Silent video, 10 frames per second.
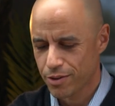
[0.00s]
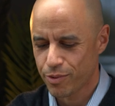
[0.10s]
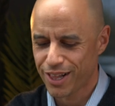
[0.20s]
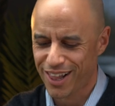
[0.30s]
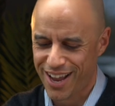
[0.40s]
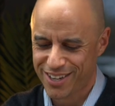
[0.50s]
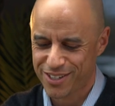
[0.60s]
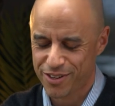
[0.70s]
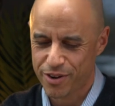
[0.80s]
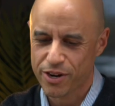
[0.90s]
we like
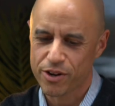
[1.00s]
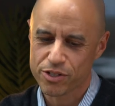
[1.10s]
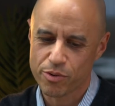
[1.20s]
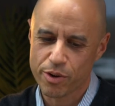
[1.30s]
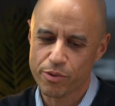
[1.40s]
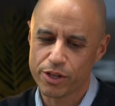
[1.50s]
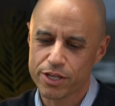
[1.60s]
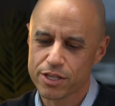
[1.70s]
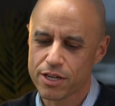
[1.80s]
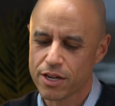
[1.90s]
to, and also we will
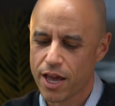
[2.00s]
listen